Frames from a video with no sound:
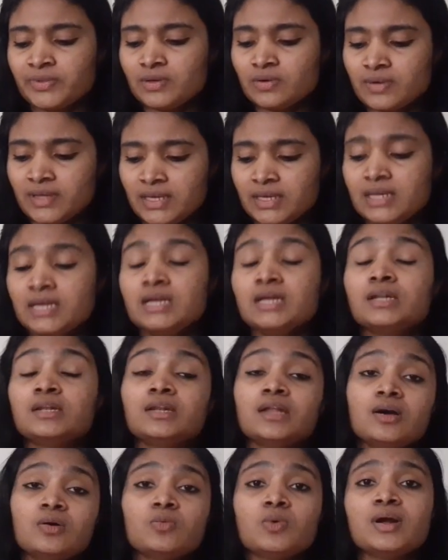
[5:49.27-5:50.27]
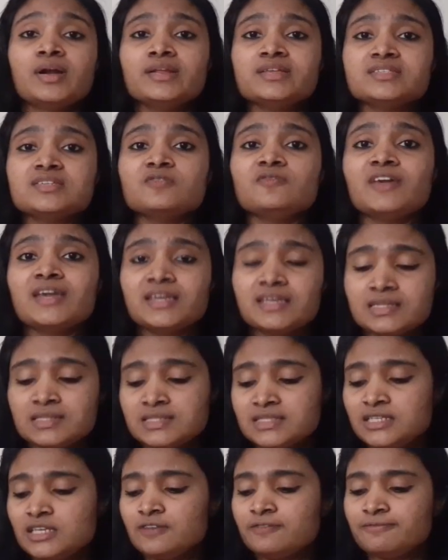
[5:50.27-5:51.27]
Okay. Now, what is the
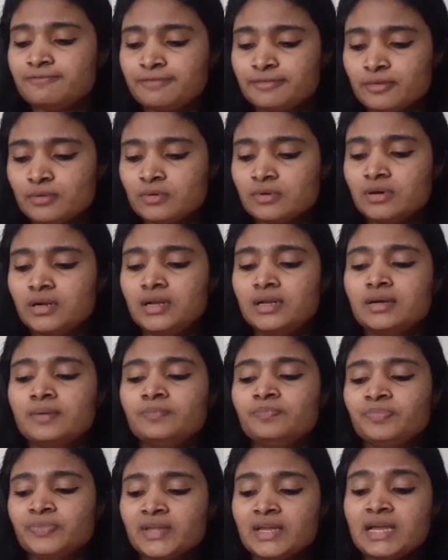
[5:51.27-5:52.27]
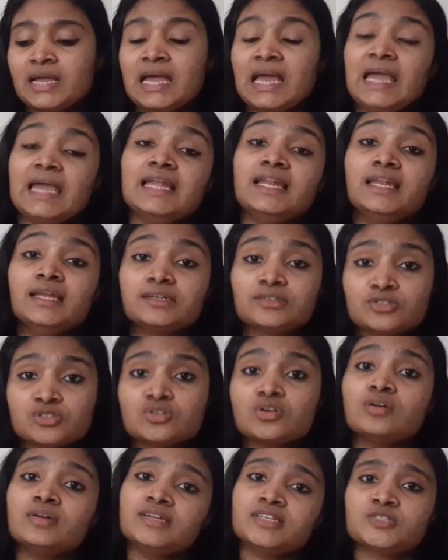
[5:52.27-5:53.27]
vacancy for
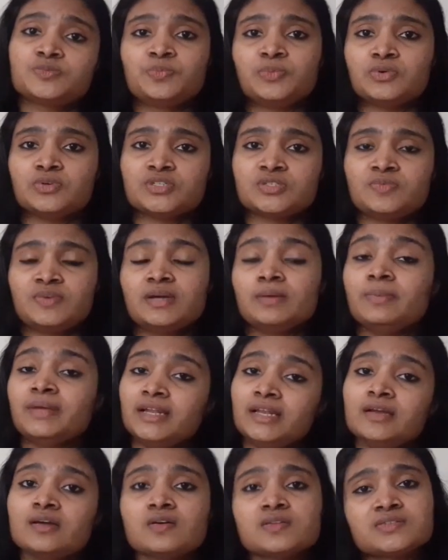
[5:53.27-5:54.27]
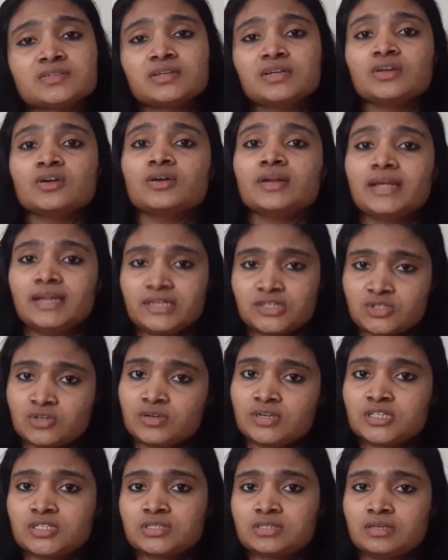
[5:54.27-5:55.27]
electronics post? We are mainly considering on
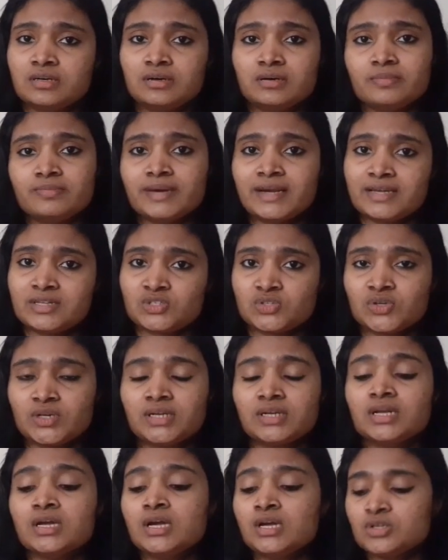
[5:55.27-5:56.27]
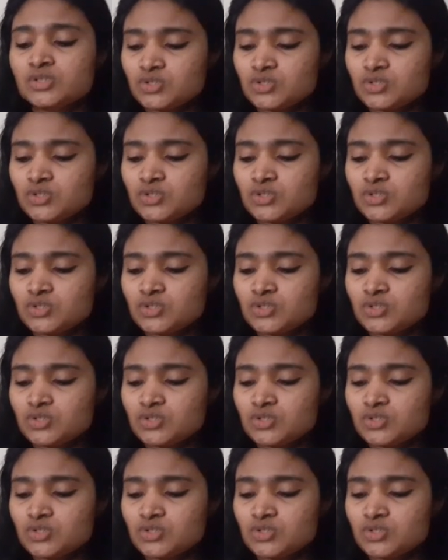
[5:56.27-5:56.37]
electronics uh, branch, right?